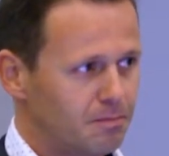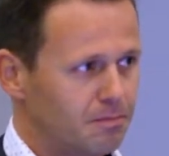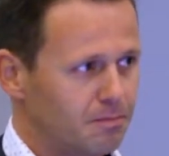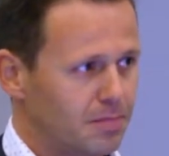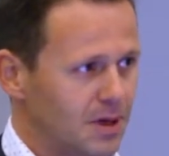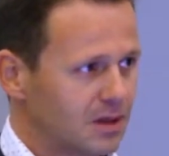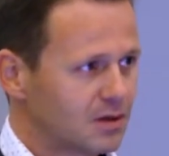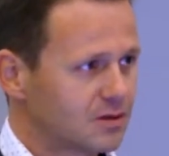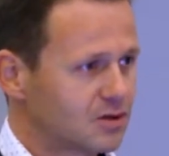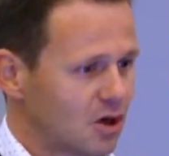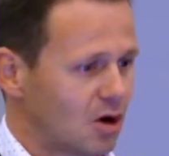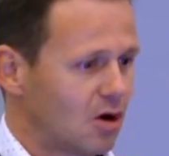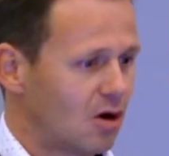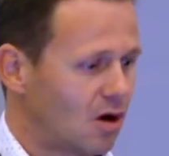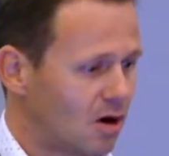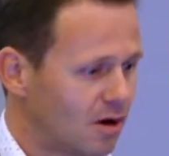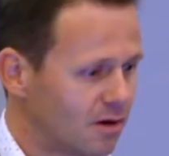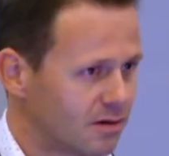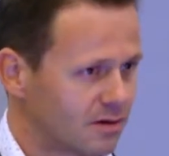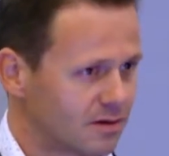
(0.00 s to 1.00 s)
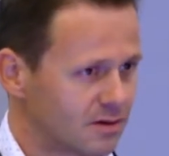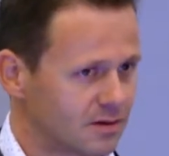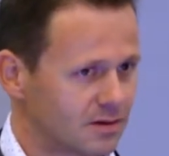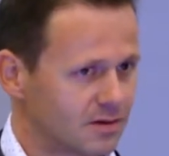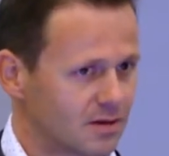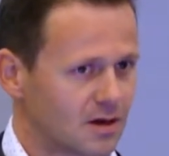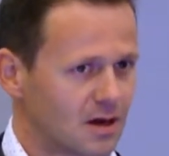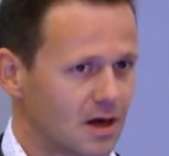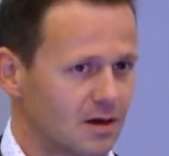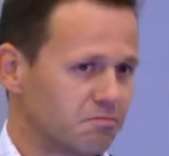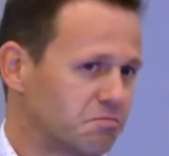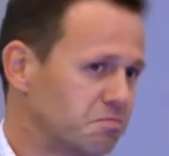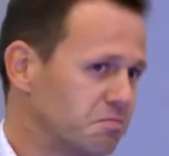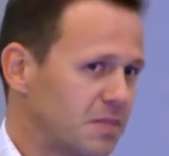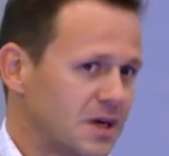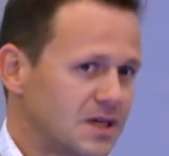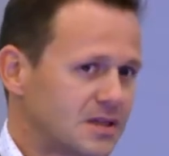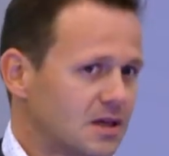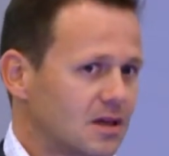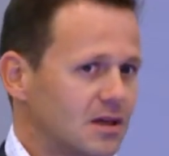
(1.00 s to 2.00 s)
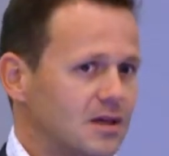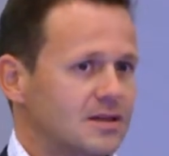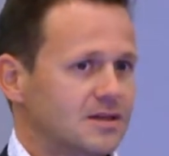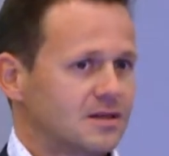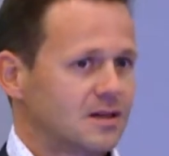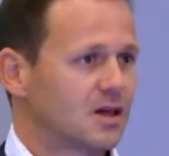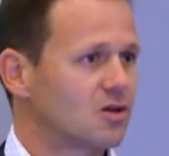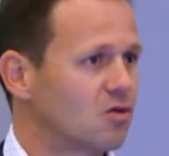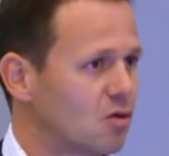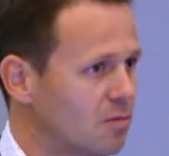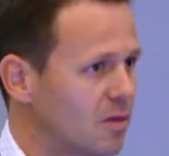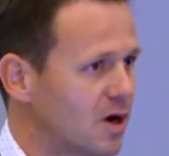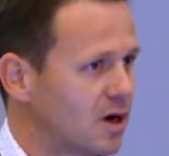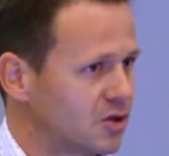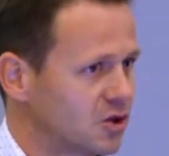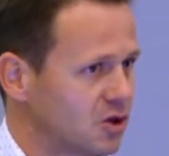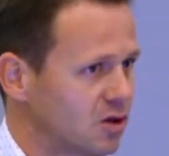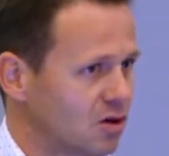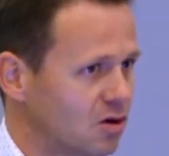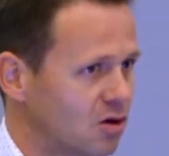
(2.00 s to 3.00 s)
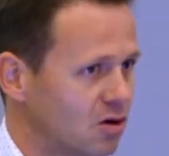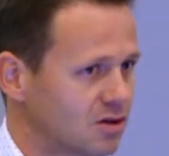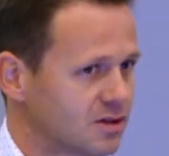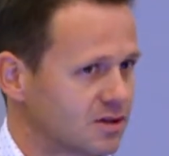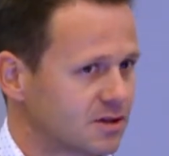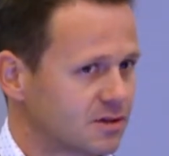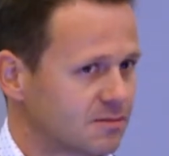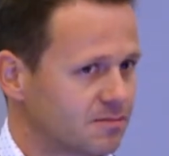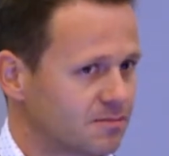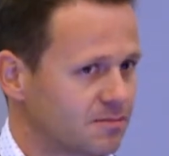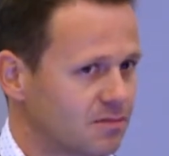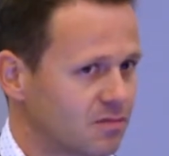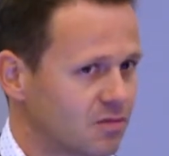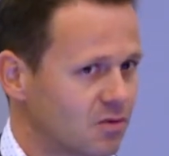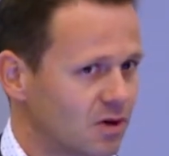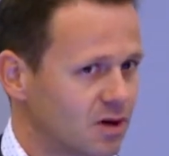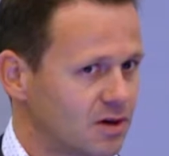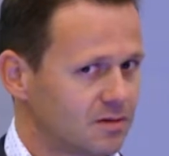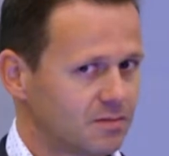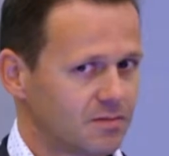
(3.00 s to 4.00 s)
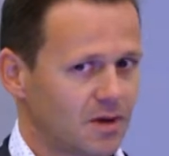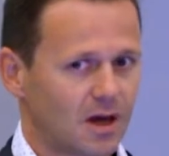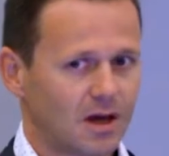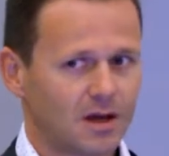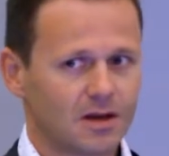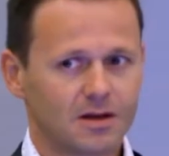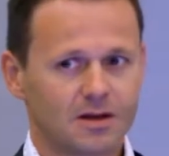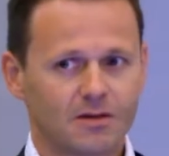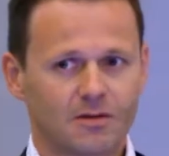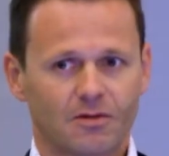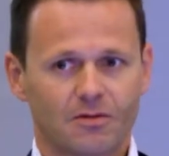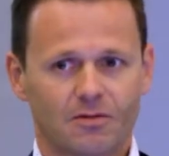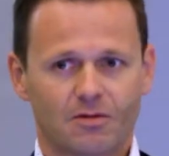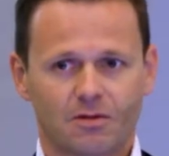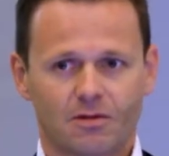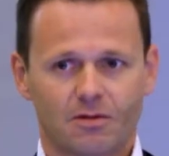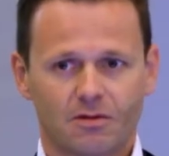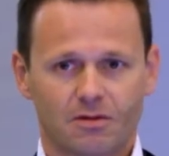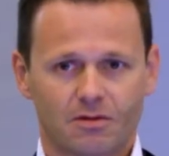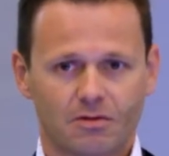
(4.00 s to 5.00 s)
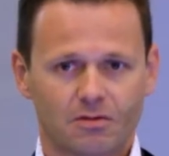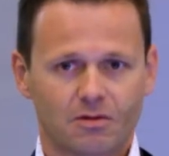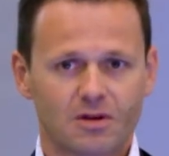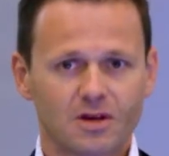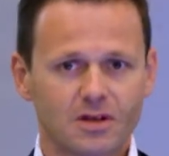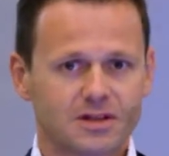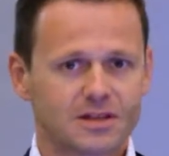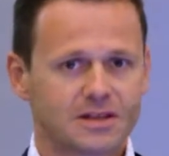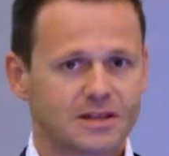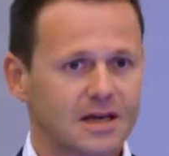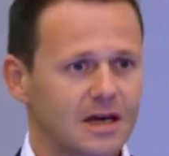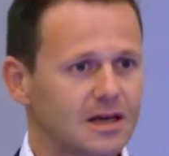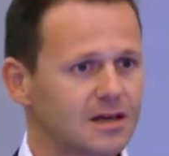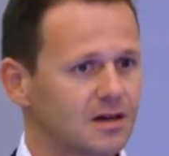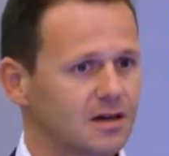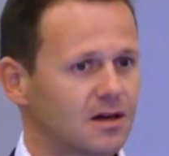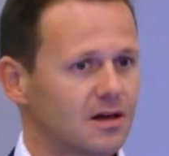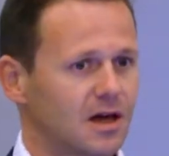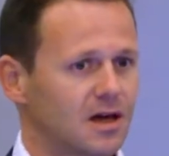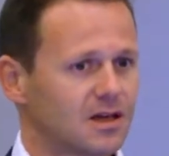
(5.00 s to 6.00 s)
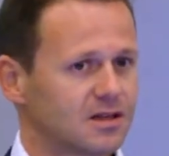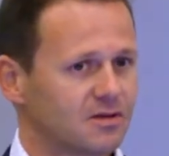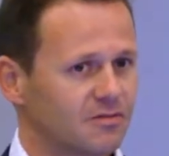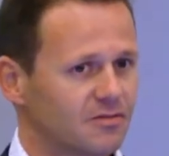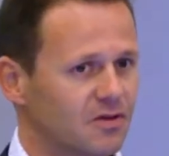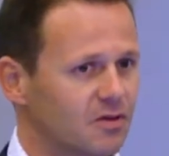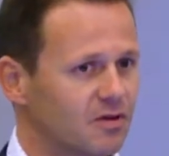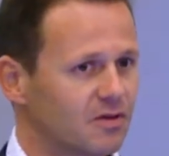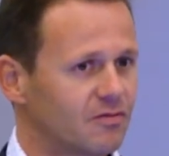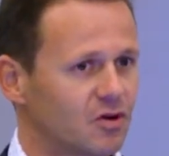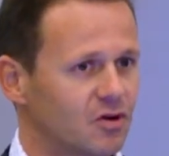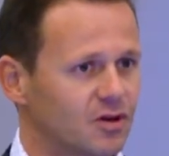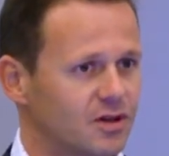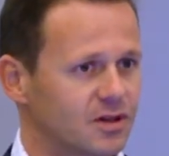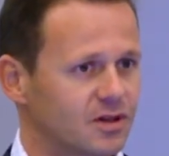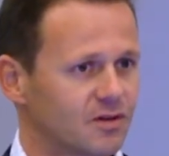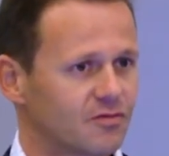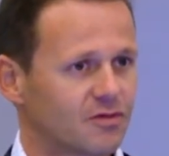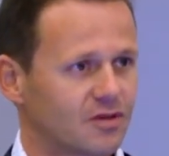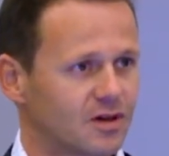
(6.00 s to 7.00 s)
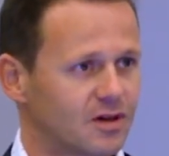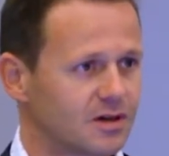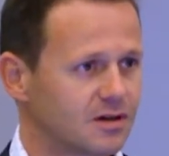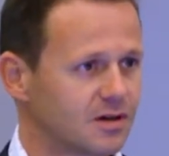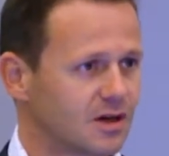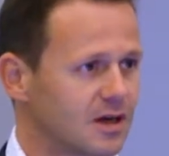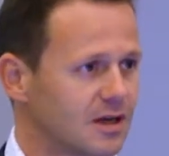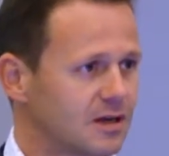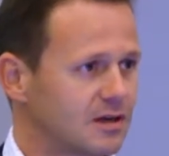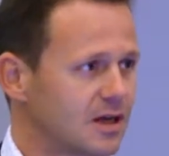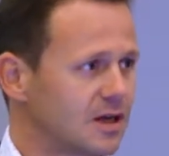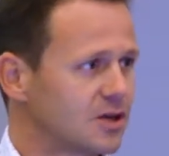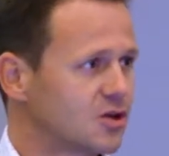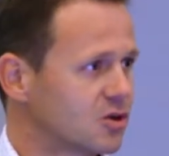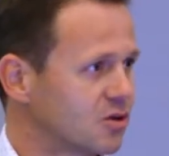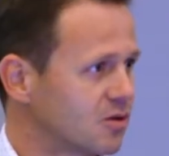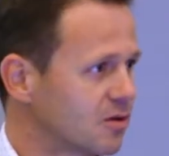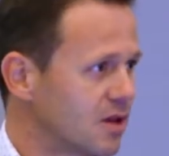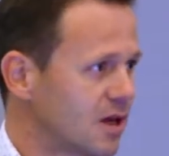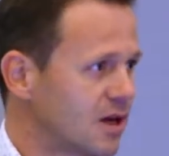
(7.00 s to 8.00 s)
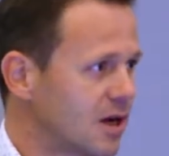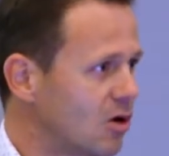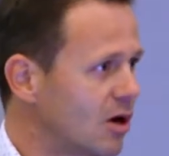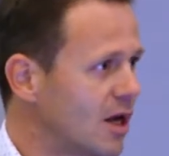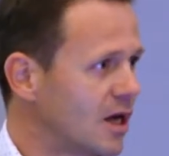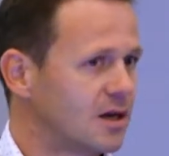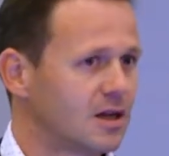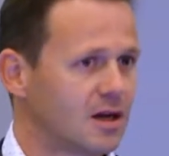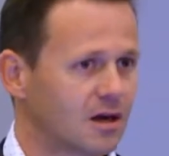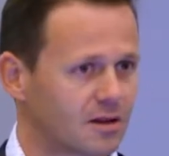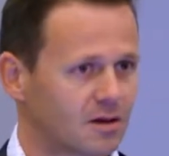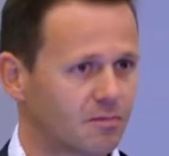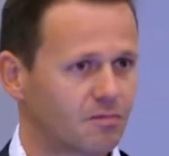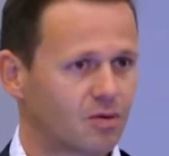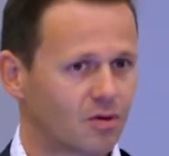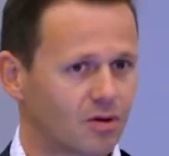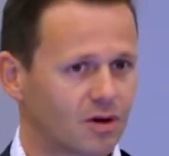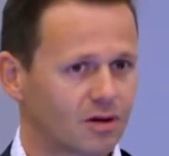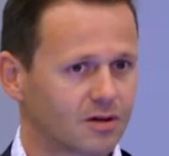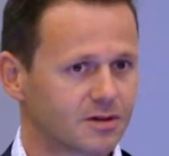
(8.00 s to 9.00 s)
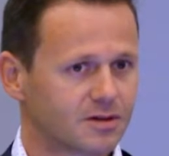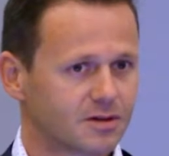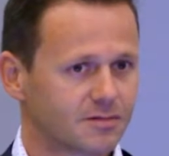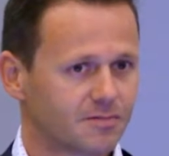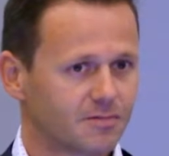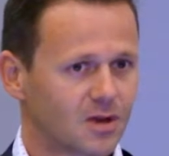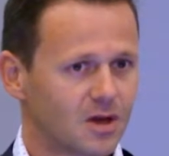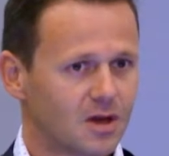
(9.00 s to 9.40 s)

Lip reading: built on basically zero marginal costs, right? And through this, data has a very, very different nature than any other product.